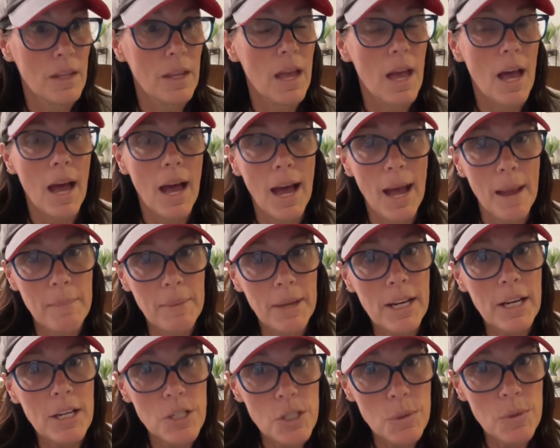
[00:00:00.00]
I'm going
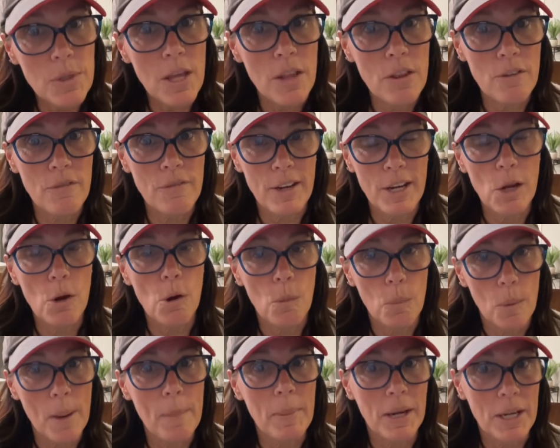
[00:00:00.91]
to do another video
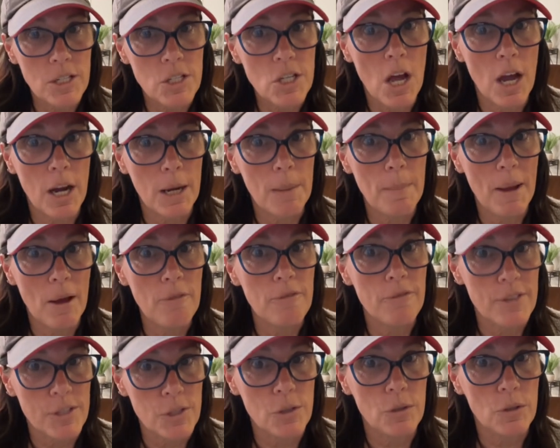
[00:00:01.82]
where I'm going to talk about
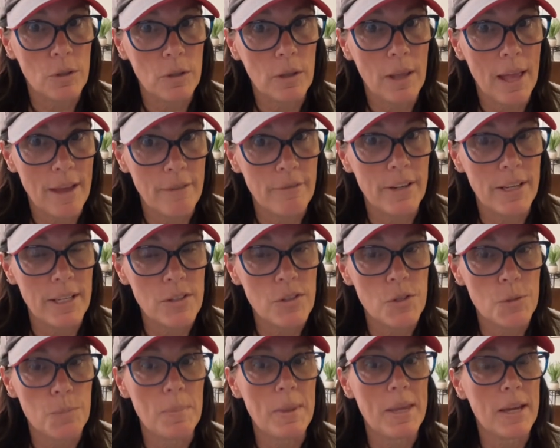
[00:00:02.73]
physical evidence
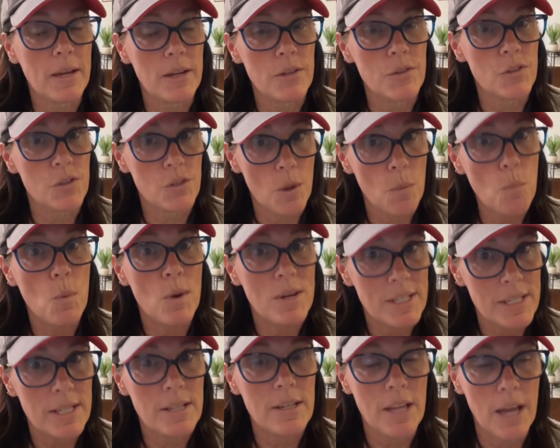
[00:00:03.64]
because someone
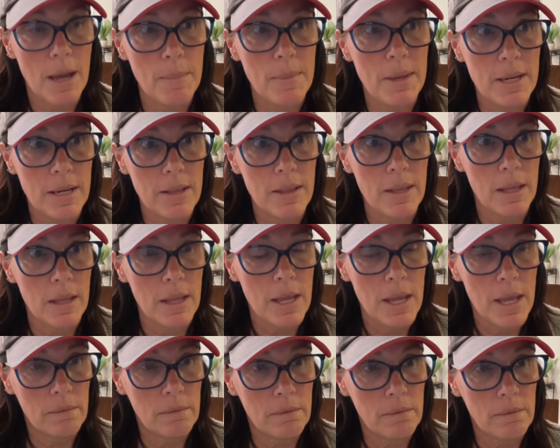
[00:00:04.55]
did come into the
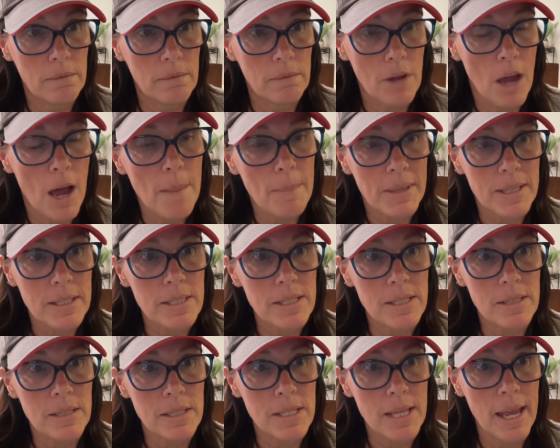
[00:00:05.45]
comments
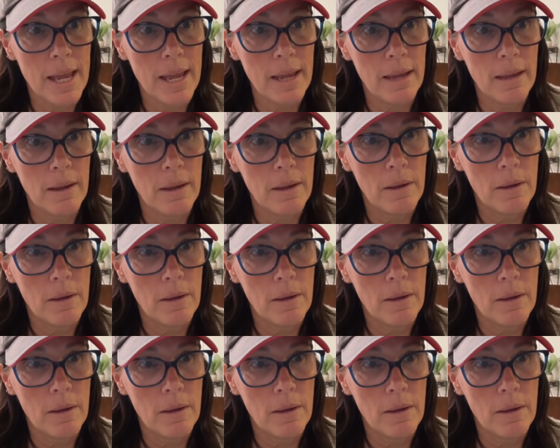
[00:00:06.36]
and say,